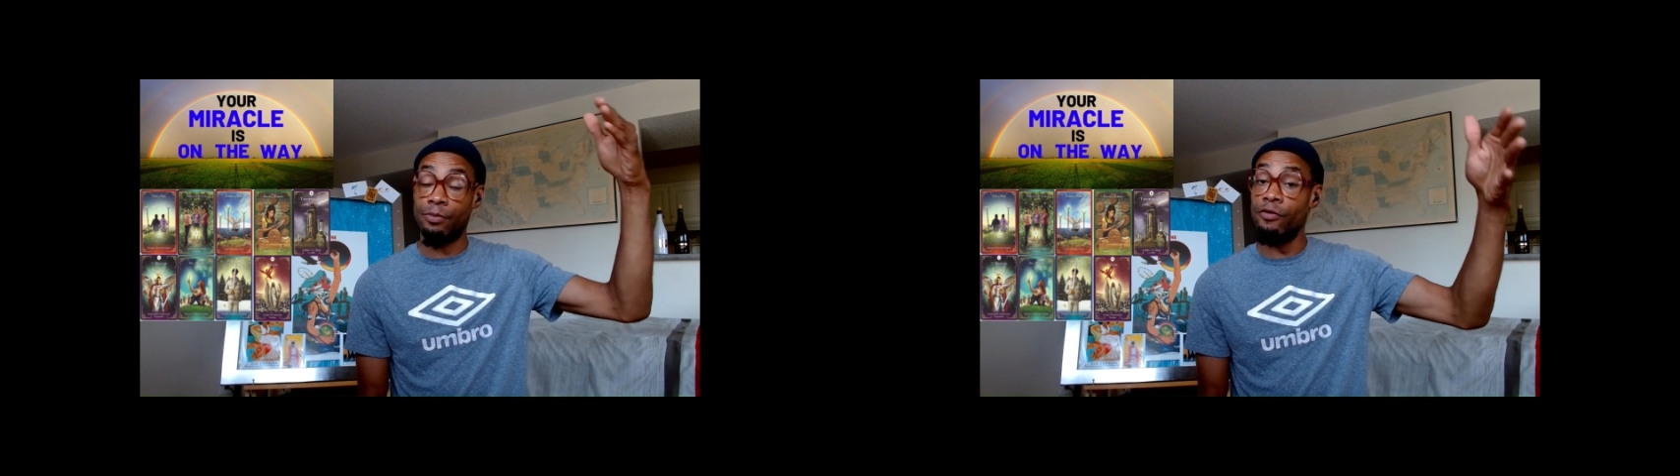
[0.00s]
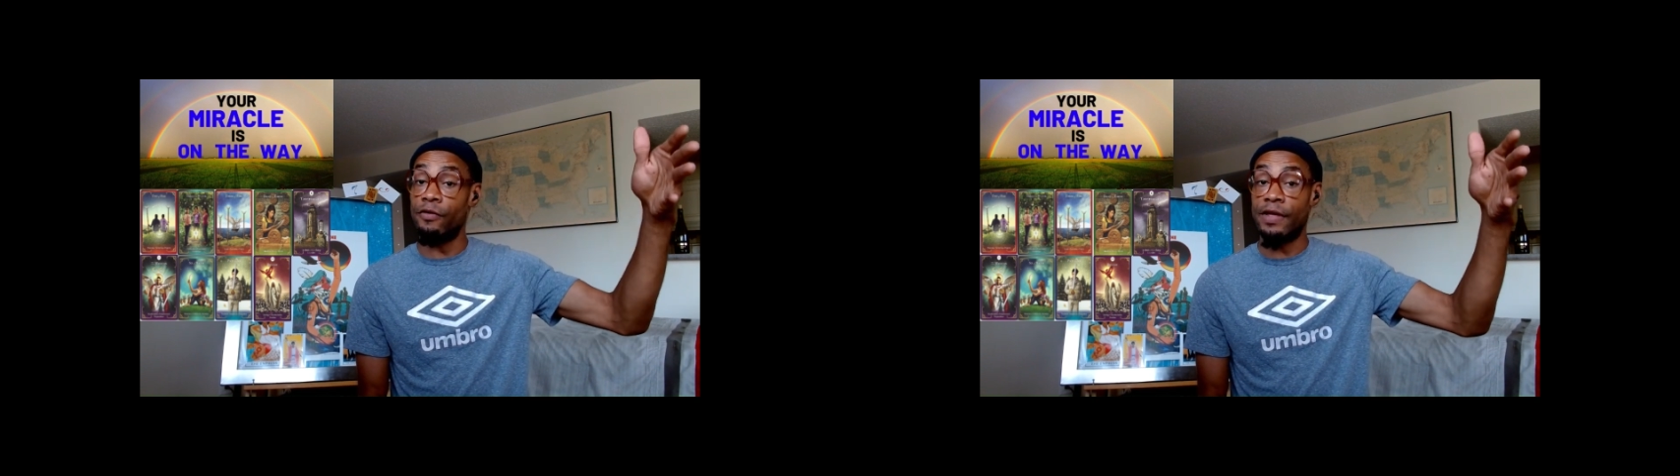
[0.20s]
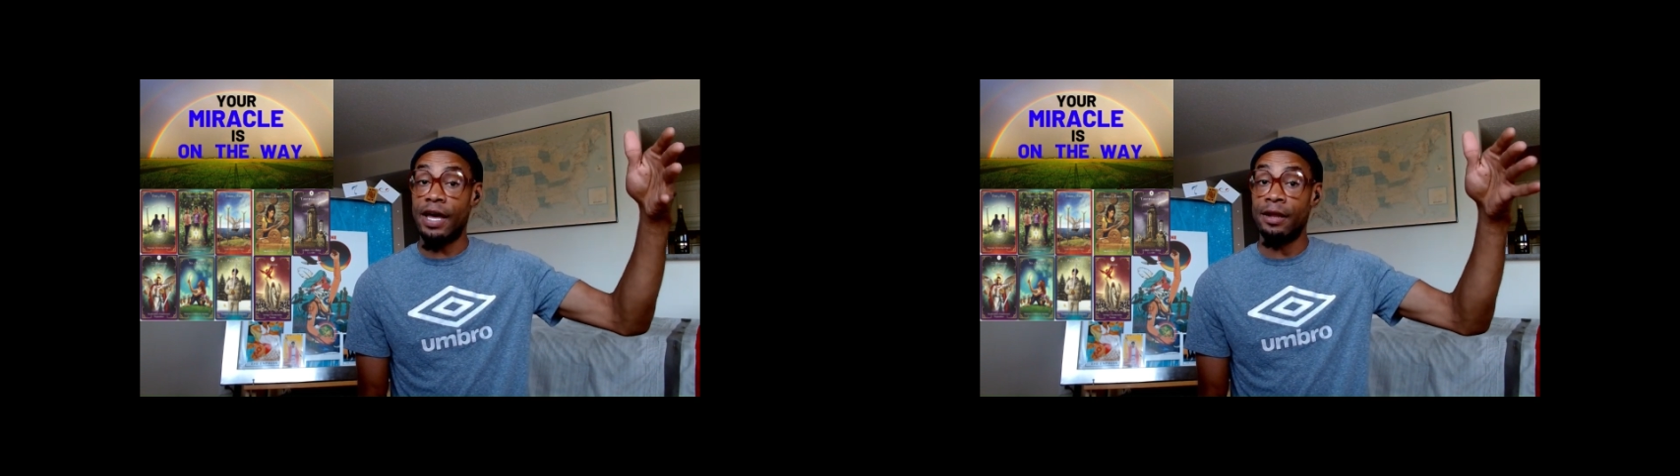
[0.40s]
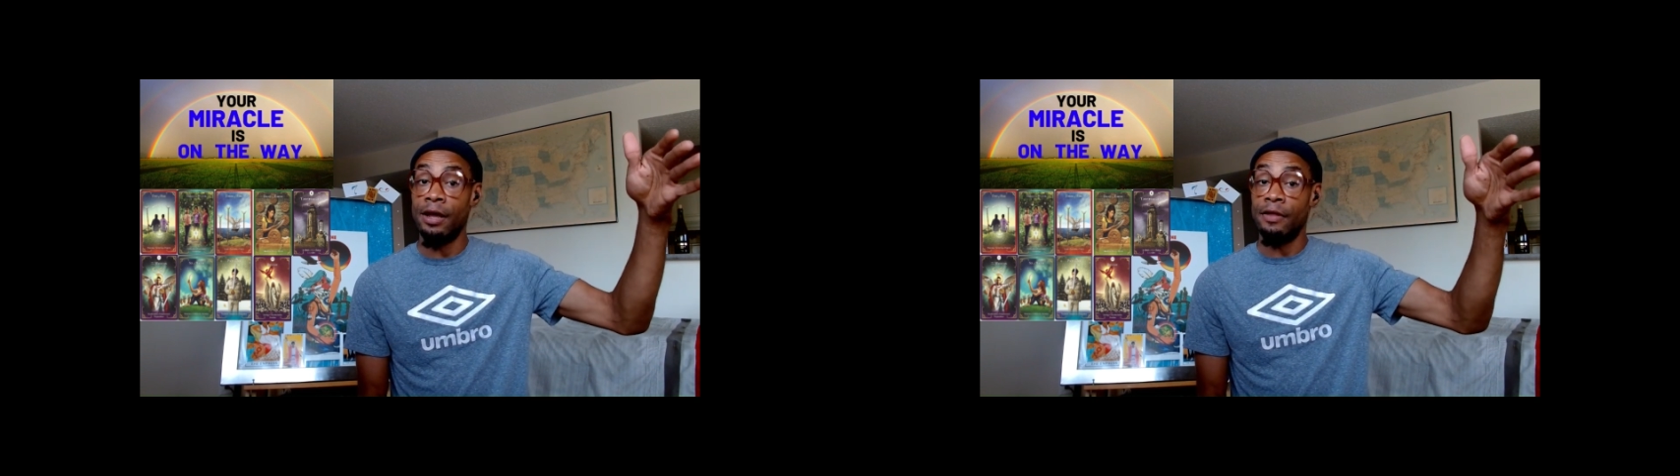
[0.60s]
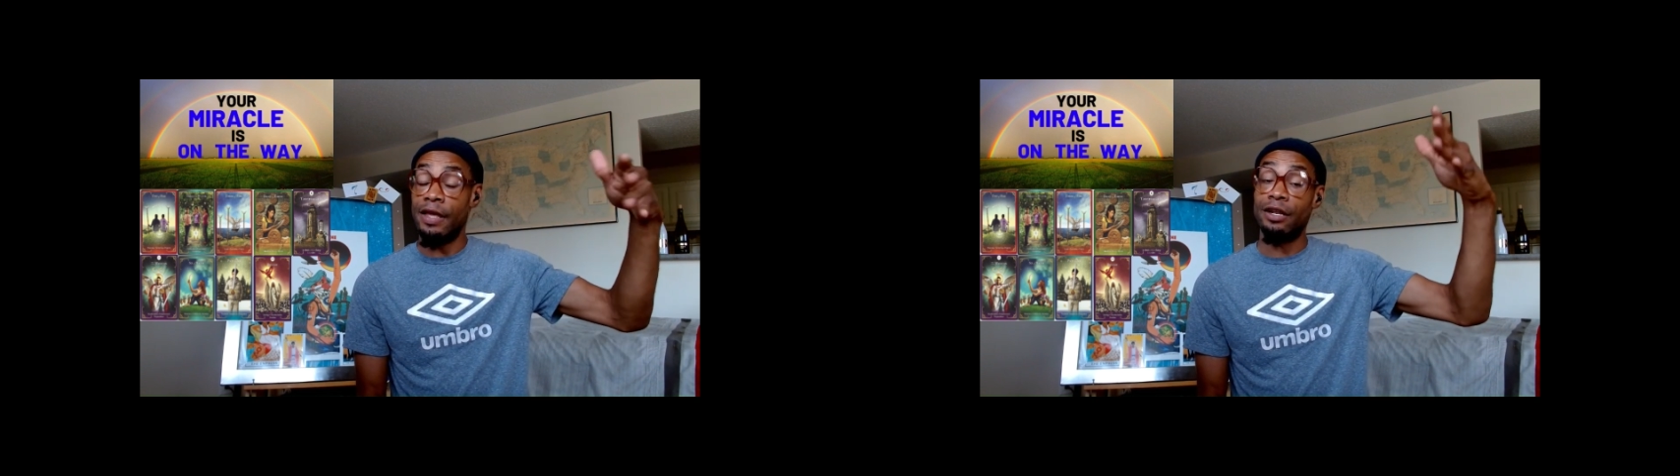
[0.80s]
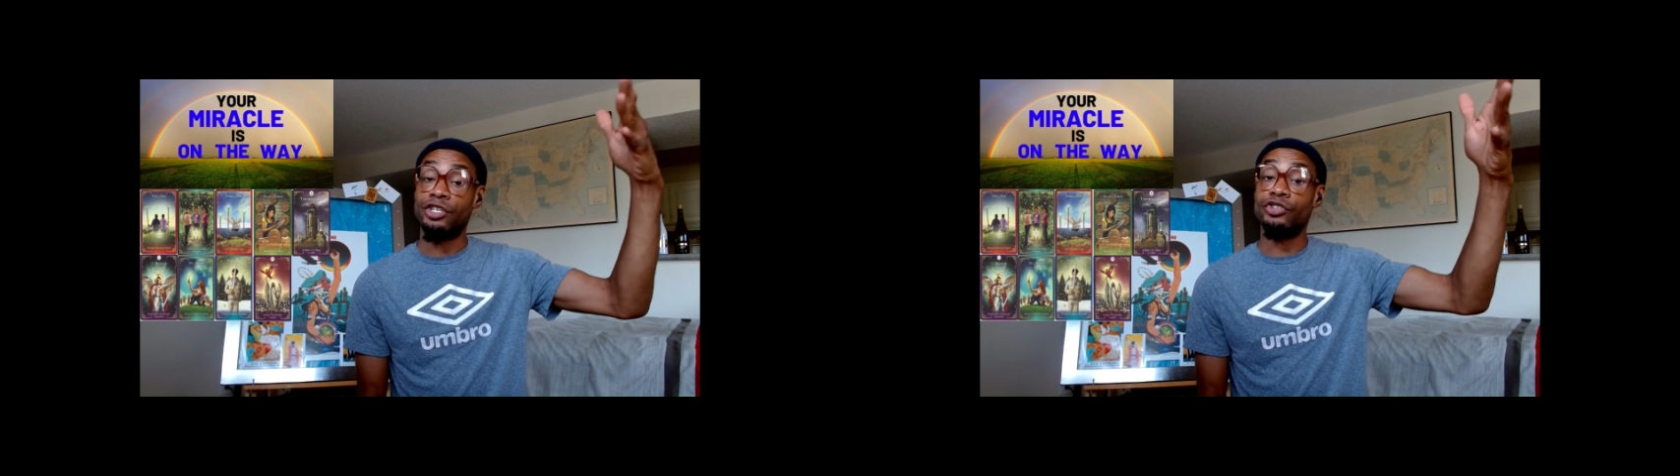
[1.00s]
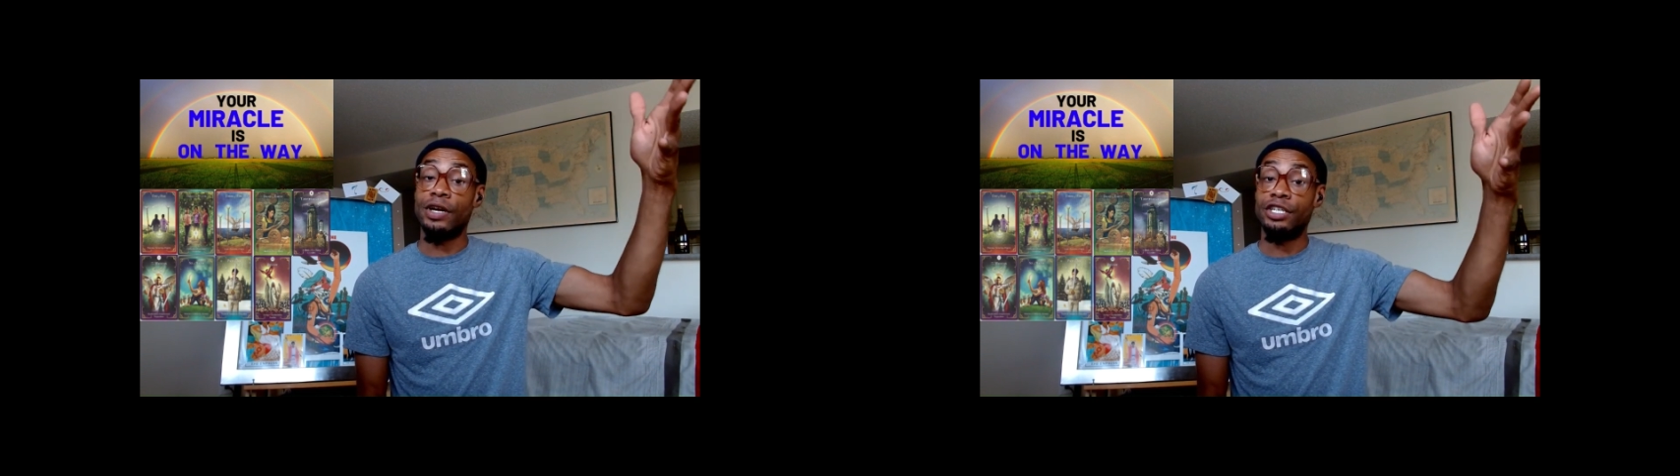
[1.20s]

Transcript: that, the illustration,